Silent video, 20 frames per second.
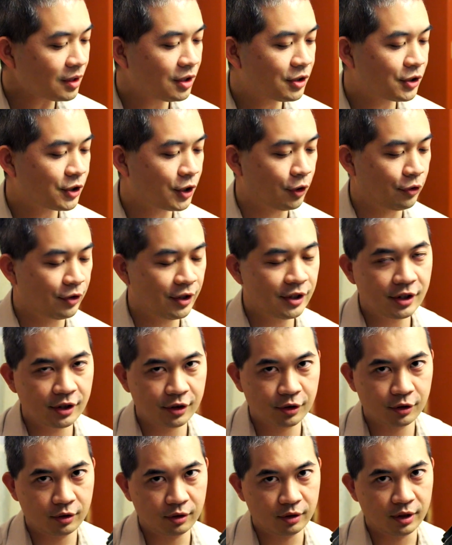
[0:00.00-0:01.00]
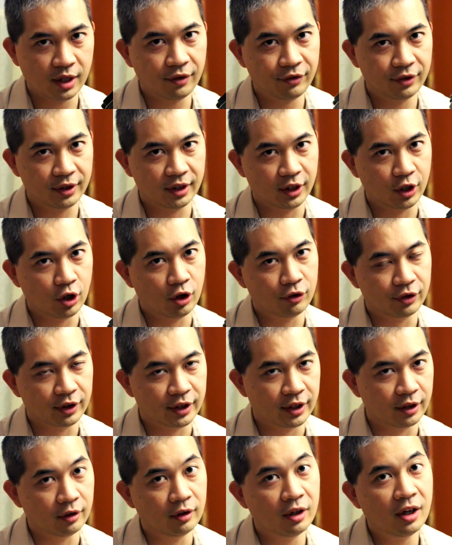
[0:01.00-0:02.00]
So this is definitely
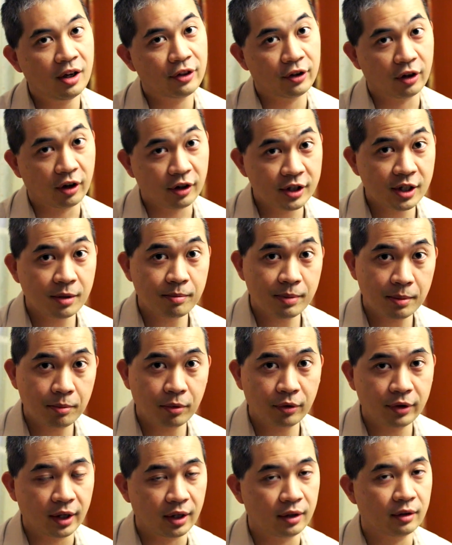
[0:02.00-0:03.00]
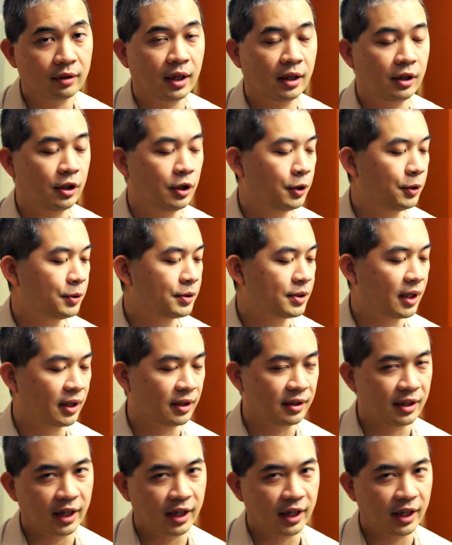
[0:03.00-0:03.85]
overkill. There are some people that use like